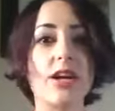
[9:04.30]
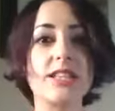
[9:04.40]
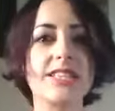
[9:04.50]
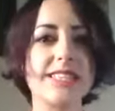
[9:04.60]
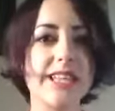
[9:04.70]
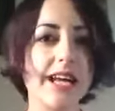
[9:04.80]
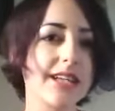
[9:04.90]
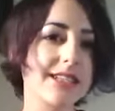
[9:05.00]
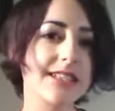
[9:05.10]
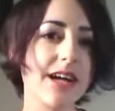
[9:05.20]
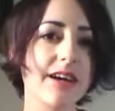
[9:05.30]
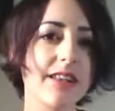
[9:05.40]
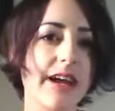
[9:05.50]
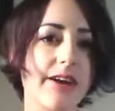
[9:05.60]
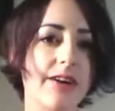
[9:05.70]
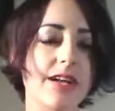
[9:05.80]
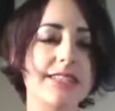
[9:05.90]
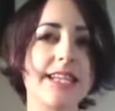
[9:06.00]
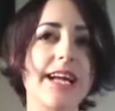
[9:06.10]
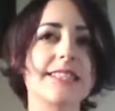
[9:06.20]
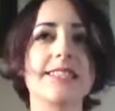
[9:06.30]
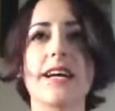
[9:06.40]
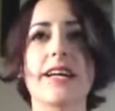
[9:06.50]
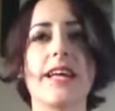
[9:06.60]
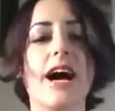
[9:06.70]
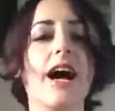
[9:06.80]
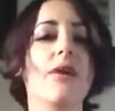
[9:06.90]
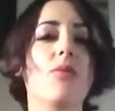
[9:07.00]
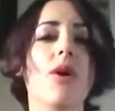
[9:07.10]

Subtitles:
not staying stuck there, and not staying stuck in that I